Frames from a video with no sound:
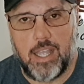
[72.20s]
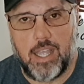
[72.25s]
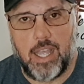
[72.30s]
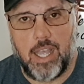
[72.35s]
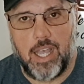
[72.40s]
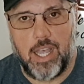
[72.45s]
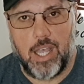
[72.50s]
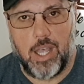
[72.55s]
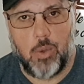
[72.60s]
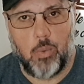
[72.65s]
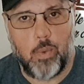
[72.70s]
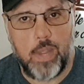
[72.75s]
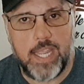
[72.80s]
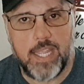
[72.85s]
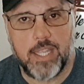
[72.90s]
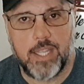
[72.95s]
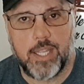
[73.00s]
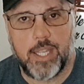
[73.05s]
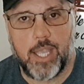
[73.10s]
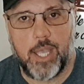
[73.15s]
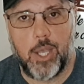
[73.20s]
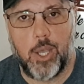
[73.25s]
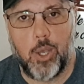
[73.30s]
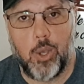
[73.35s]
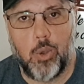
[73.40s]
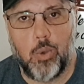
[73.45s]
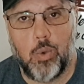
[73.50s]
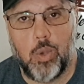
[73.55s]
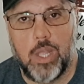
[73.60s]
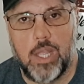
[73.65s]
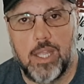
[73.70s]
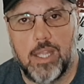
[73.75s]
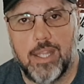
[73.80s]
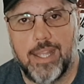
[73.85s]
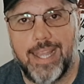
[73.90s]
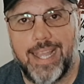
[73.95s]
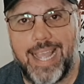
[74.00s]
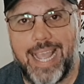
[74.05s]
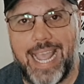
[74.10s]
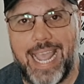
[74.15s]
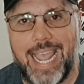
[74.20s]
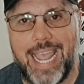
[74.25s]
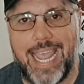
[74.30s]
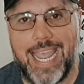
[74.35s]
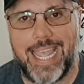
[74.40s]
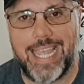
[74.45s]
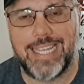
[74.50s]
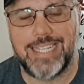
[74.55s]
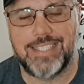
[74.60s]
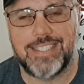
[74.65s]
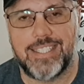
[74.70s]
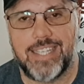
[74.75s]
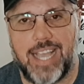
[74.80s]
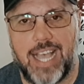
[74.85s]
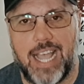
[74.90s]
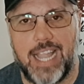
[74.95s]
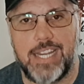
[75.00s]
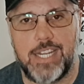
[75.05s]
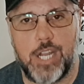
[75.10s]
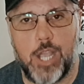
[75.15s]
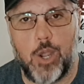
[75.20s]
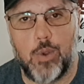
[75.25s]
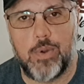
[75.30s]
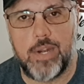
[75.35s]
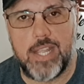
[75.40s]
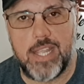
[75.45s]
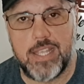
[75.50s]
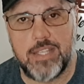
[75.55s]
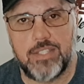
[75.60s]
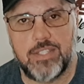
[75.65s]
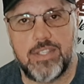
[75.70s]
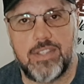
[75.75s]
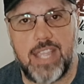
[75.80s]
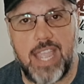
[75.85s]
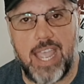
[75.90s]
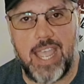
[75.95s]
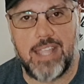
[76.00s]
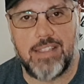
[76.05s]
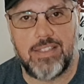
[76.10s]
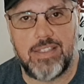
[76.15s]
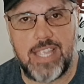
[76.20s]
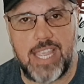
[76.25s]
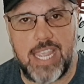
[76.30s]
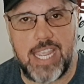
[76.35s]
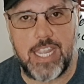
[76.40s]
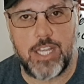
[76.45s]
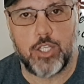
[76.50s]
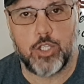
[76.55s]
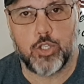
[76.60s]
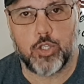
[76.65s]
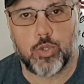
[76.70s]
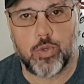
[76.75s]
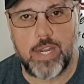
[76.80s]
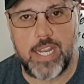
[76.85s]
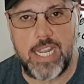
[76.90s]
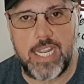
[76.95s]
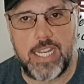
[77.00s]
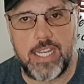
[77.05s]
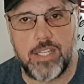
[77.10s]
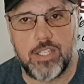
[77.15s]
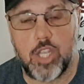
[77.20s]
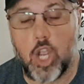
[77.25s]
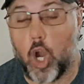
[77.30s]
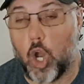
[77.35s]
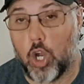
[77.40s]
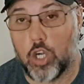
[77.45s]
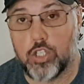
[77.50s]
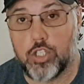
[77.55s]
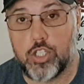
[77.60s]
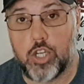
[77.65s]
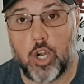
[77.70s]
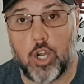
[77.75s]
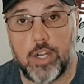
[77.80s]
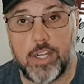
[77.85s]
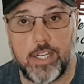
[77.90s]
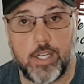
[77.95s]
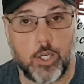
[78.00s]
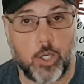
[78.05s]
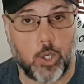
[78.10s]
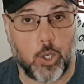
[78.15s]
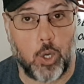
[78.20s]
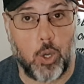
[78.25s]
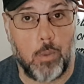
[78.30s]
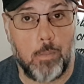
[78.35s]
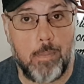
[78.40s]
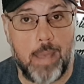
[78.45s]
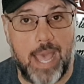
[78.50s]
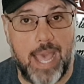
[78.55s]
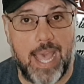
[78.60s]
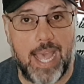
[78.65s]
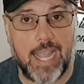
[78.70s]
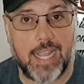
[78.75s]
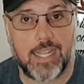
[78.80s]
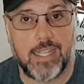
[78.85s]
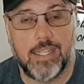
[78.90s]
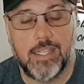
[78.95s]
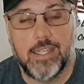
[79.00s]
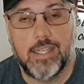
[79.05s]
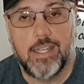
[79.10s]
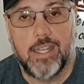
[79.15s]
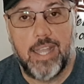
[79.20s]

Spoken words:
a week ago, and I noticed that the trees are starting to grow back.